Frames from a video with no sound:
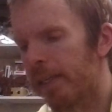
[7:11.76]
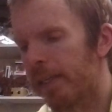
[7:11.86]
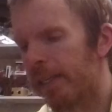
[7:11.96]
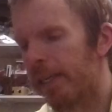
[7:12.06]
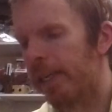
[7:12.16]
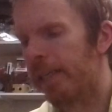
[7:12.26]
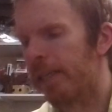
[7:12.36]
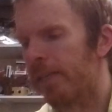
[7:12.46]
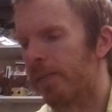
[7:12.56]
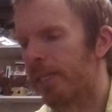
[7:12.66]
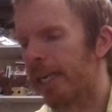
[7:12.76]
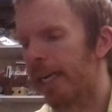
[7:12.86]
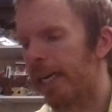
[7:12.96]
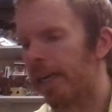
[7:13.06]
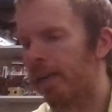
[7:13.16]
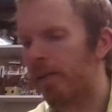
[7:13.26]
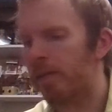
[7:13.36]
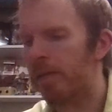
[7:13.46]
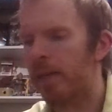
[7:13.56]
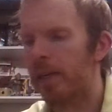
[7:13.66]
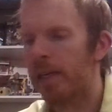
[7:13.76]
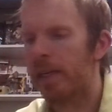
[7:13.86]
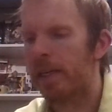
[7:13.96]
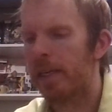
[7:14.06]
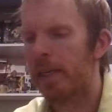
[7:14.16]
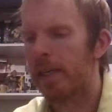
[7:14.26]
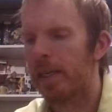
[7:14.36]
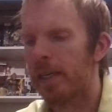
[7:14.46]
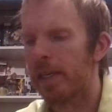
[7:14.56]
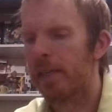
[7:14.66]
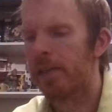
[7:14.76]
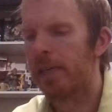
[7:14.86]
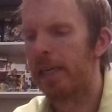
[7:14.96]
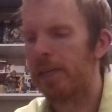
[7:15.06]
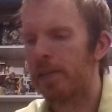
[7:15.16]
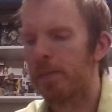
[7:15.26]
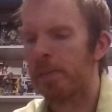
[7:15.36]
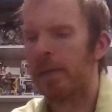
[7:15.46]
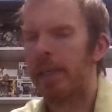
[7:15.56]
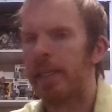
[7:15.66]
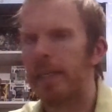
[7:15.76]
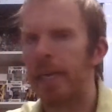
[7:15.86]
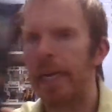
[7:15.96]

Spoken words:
And then we have Cloud Sprite